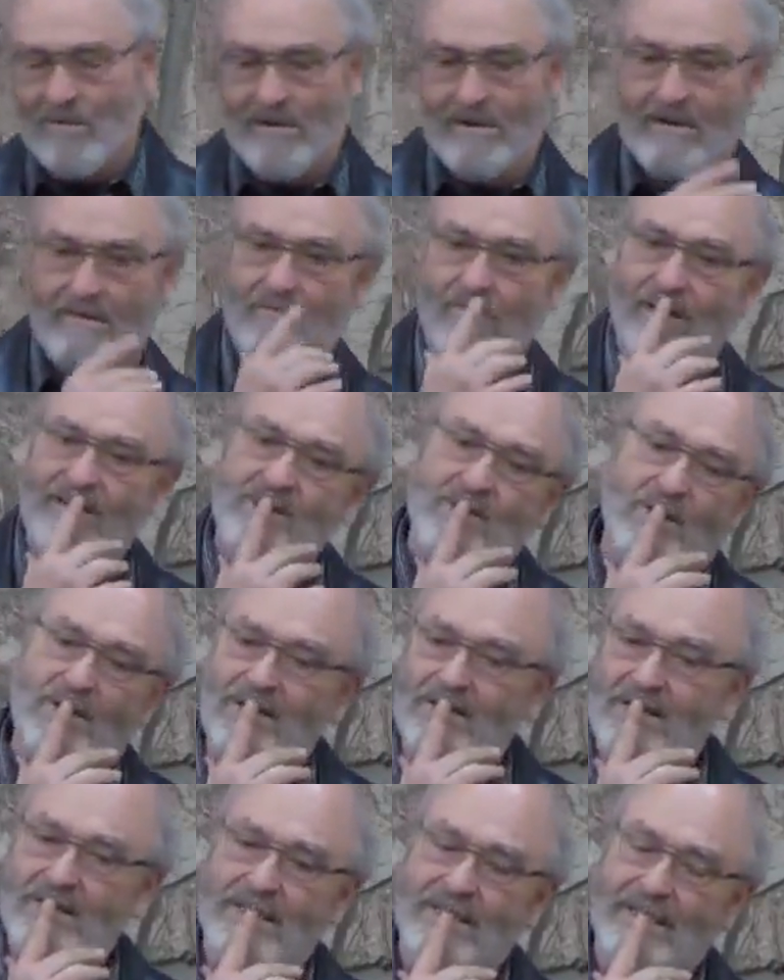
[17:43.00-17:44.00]
morning in
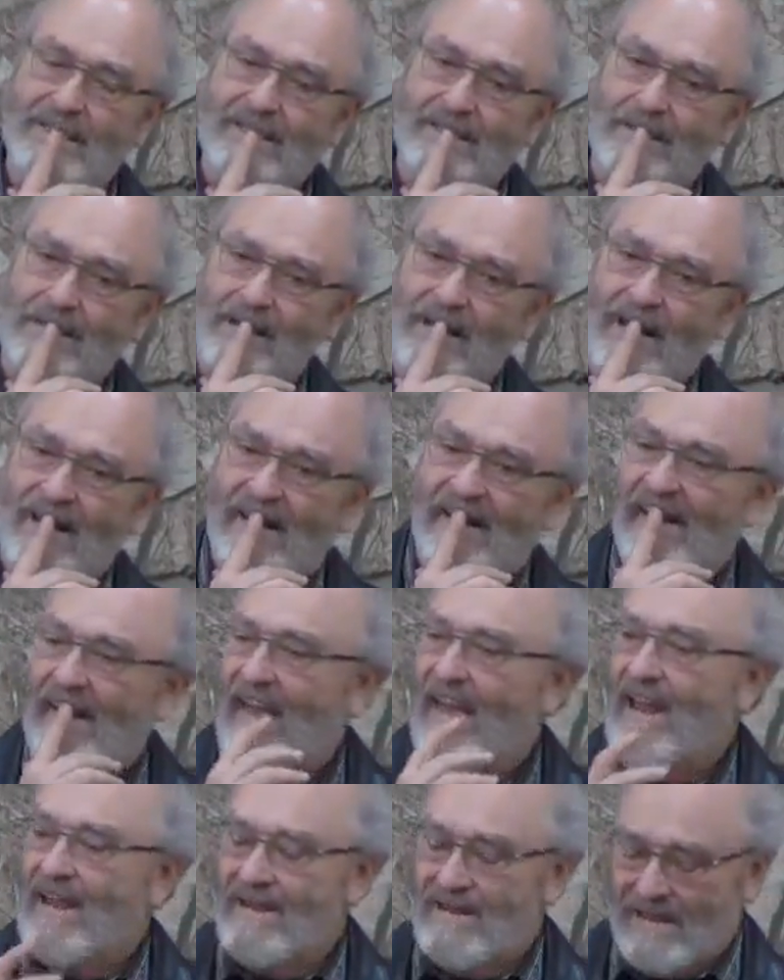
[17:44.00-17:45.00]
restaurants together.
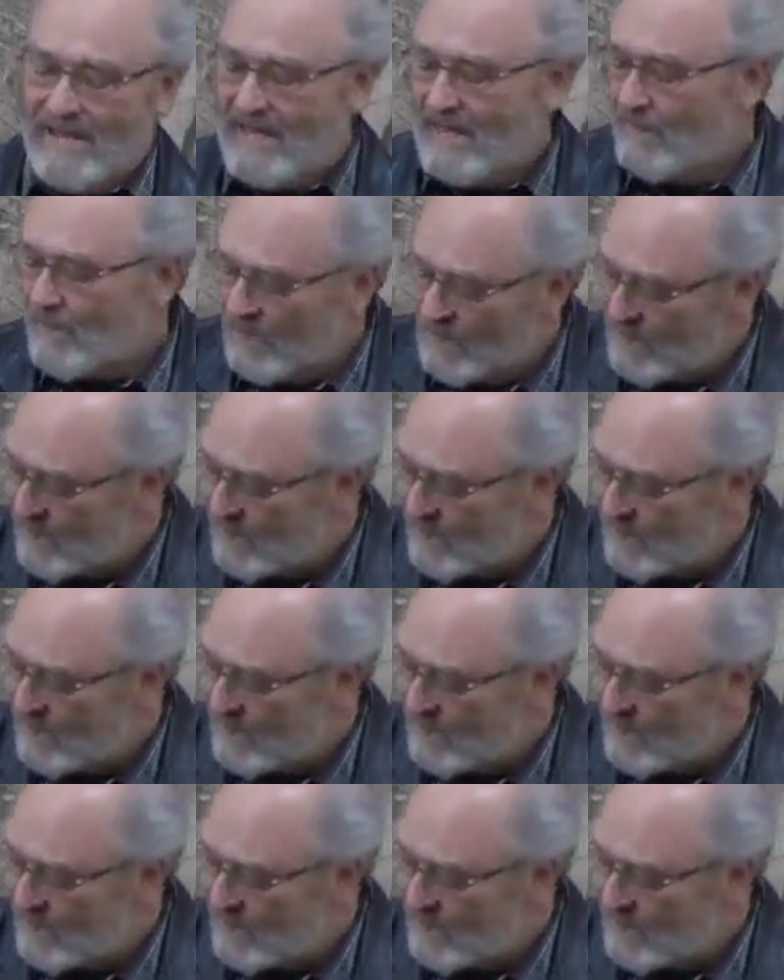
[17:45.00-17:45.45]
And he